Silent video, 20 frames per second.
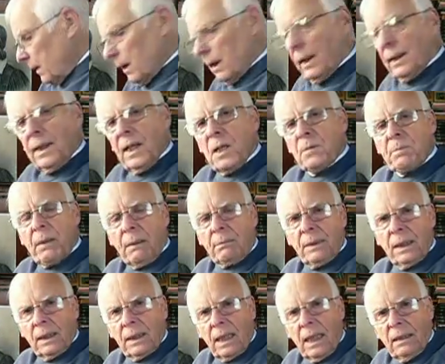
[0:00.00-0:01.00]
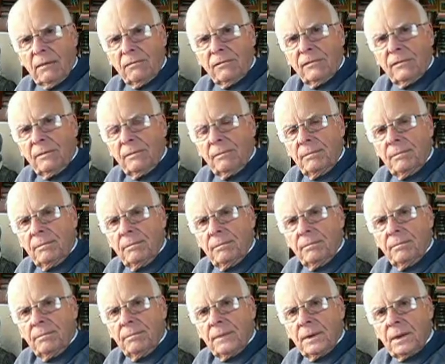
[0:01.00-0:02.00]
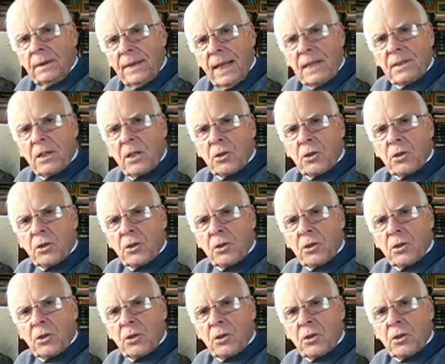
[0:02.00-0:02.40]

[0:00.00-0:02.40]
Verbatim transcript: in his public life. So that's